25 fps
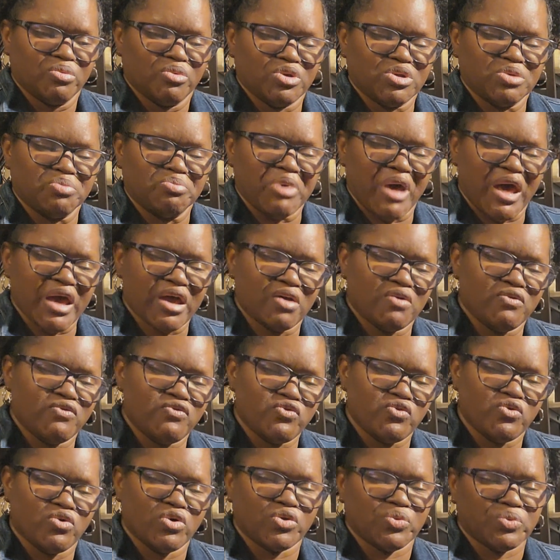was back
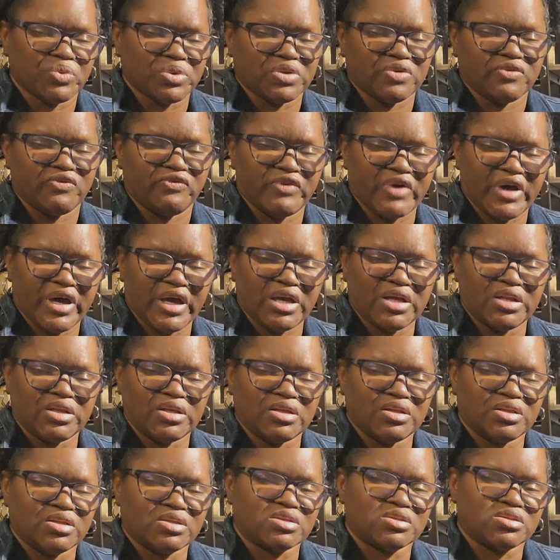and forth with the
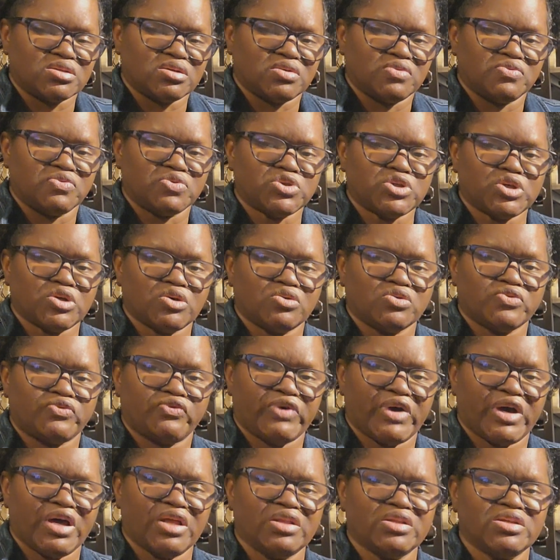fighting and the stuff. So
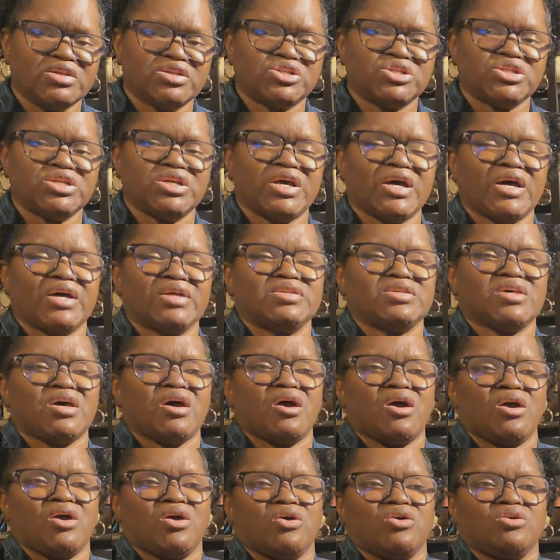finally she got
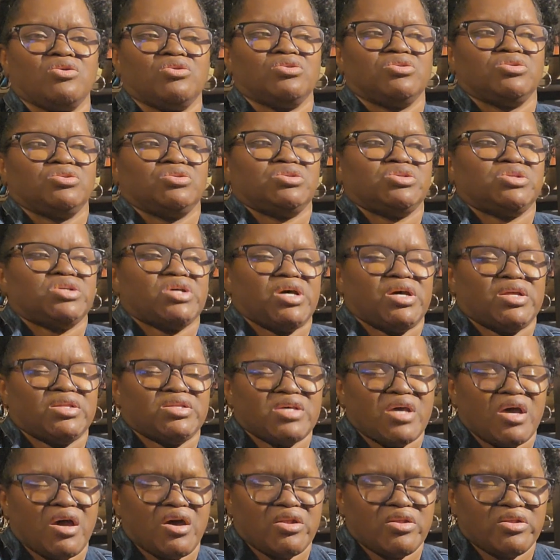tired. She
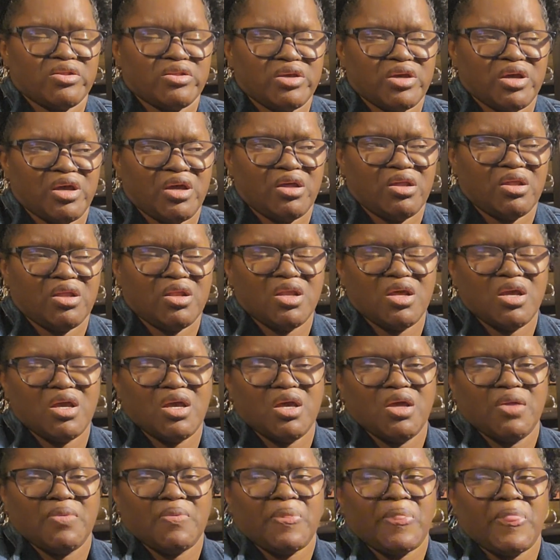got tired of that
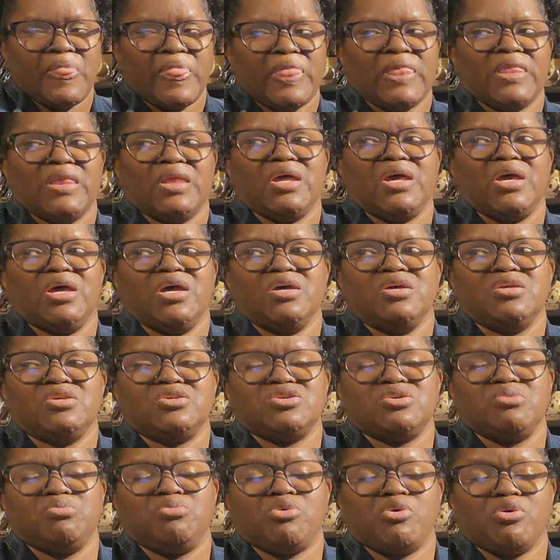
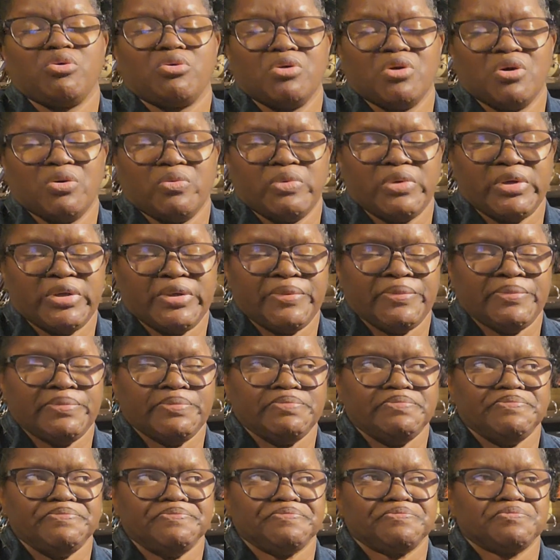and she broke up with
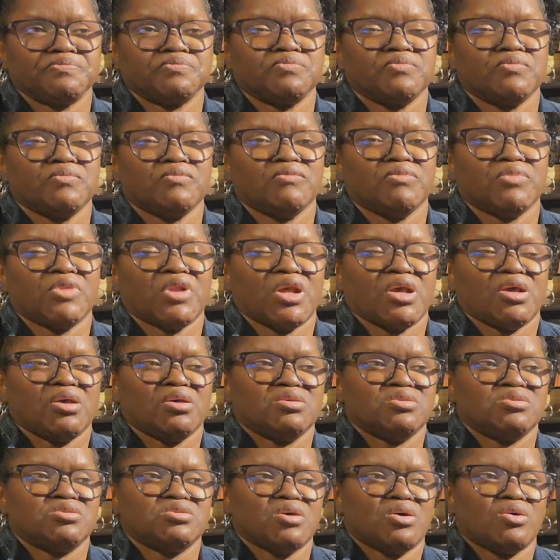him.
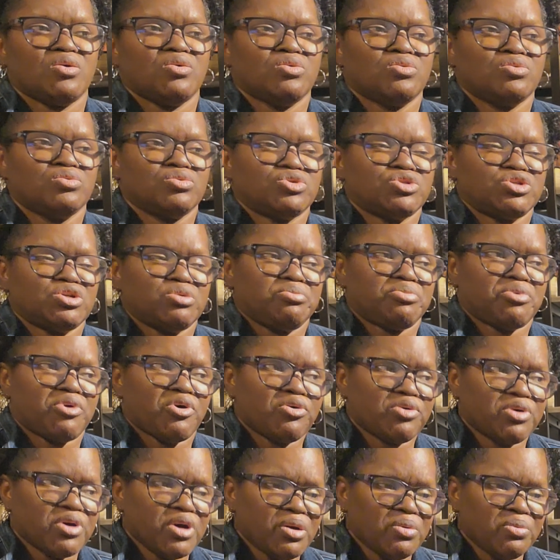So she
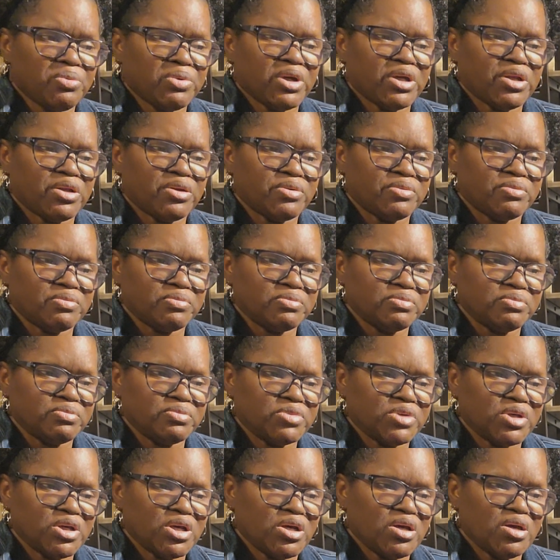broke up with him,
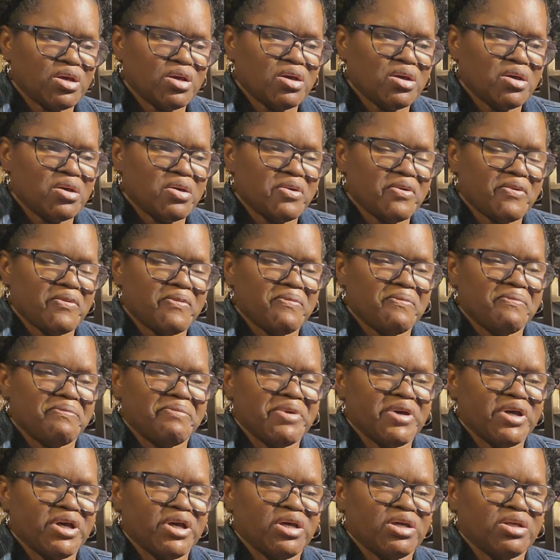
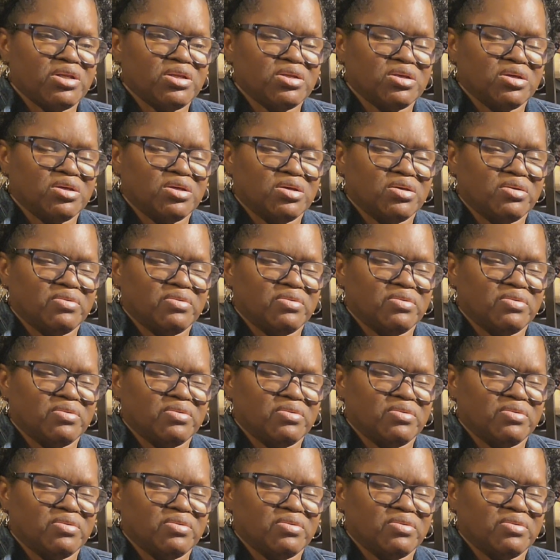but